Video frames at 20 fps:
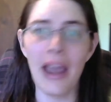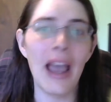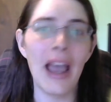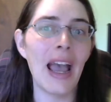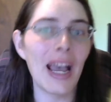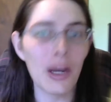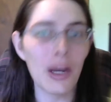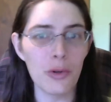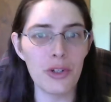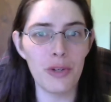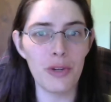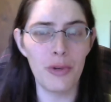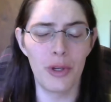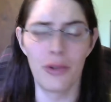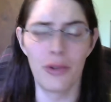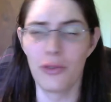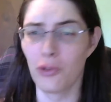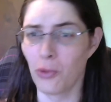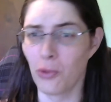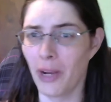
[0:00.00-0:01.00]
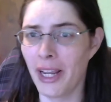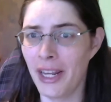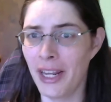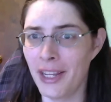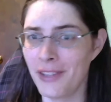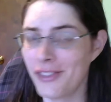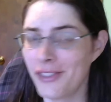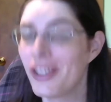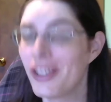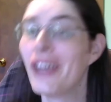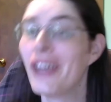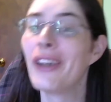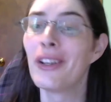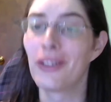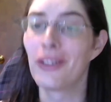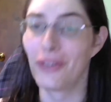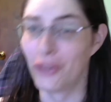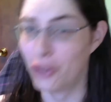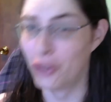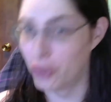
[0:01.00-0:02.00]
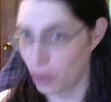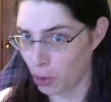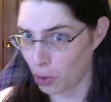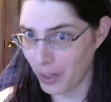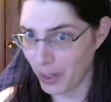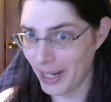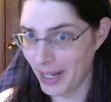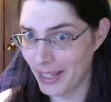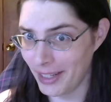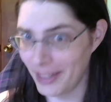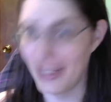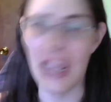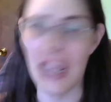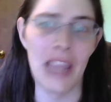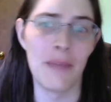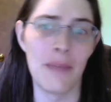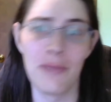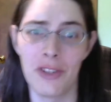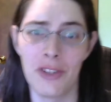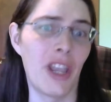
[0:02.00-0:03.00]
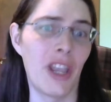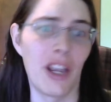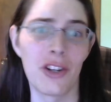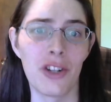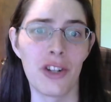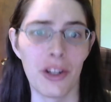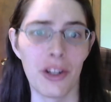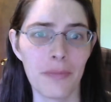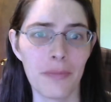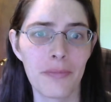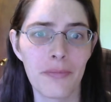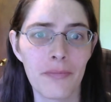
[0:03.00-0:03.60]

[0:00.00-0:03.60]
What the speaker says: how to use Radiance during a game session.